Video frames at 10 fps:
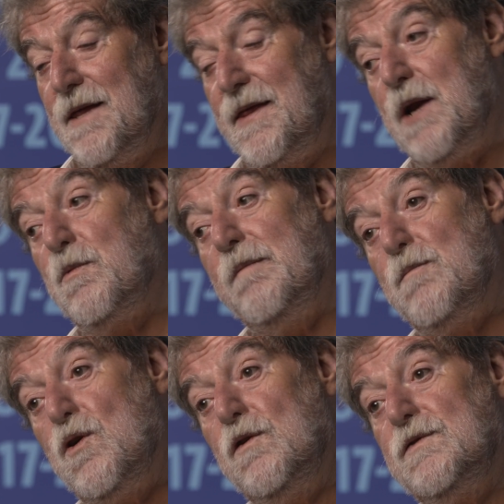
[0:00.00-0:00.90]
Then we
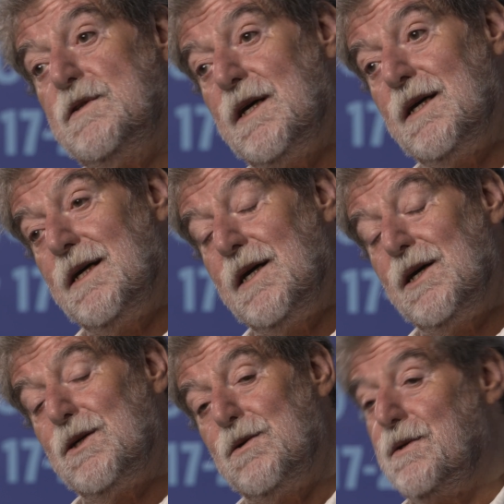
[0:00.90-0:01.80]
moved
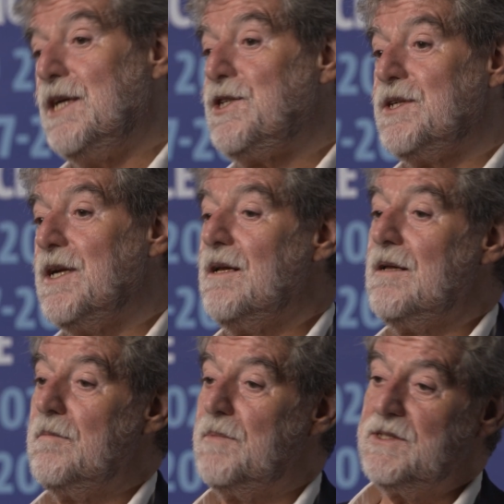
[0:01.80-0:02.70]
to
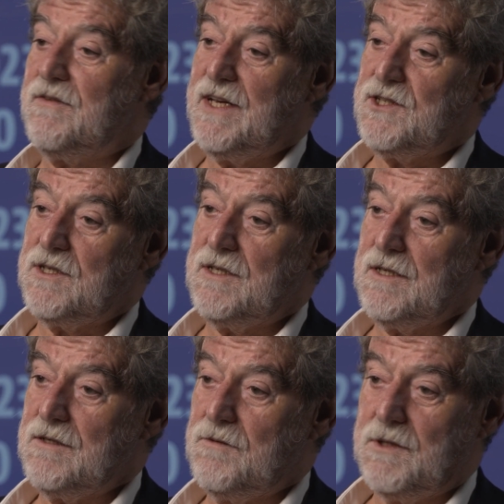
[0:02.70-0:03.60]
digital
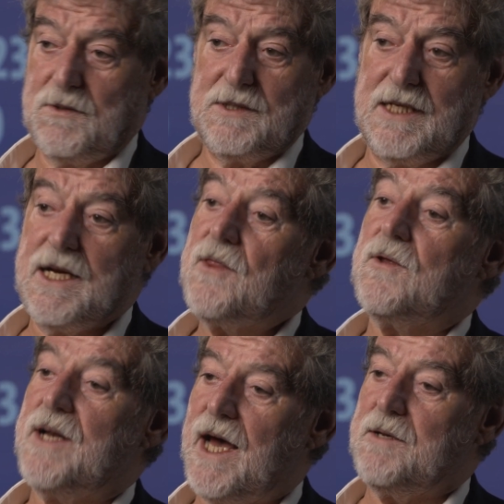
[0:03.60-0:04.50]
preservation, which was
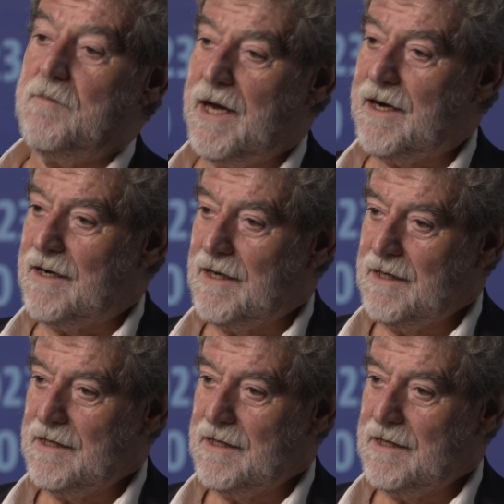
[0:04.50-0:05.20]
another nightmare,